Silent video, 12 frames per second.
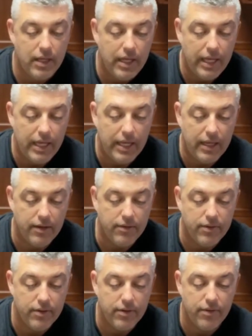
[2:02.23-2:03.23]
and
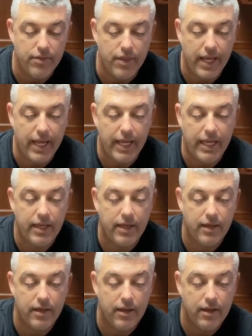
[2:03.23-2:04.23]
they
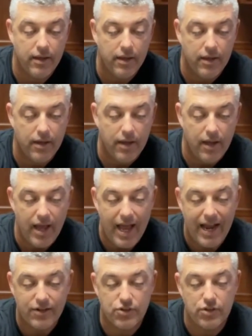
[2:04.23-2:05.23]

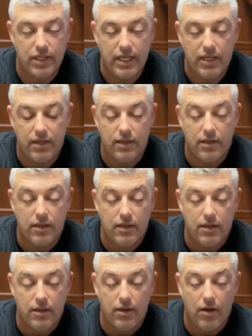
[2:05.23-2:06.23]
actually
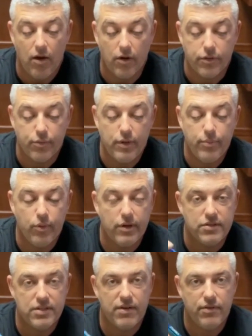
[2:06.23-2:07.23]
are
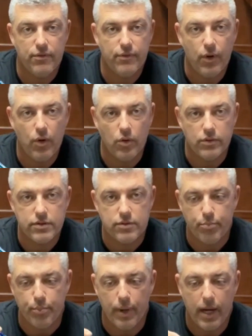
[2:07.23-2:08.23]
3.7 volts,
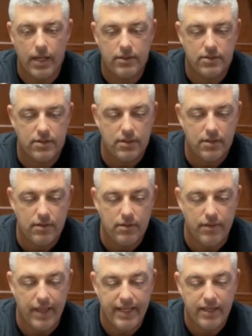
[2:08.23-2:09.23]
but
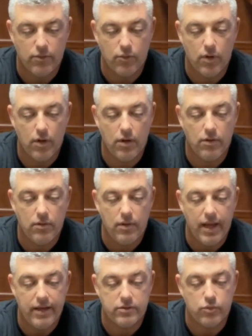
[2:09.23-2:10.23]
they can run
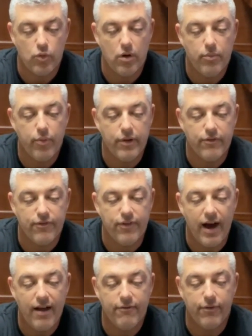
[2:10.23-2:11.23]
as
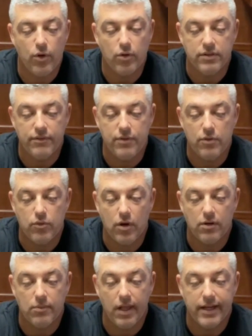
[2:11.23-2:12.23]
1.5 volt if you run
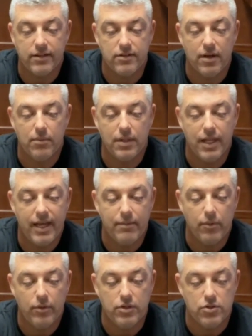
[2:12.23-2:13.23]
them like a AA.
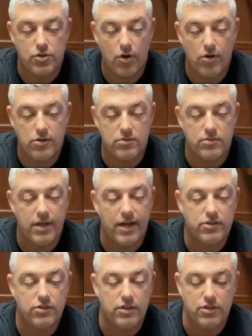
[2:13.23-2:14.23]
But when you charge them, you
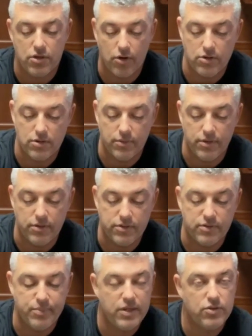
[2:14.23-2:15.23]
actually charge them on this
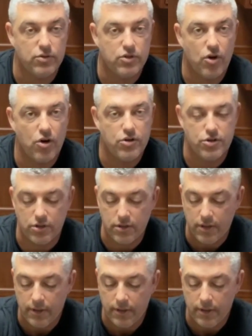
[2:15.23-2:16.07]
special charger,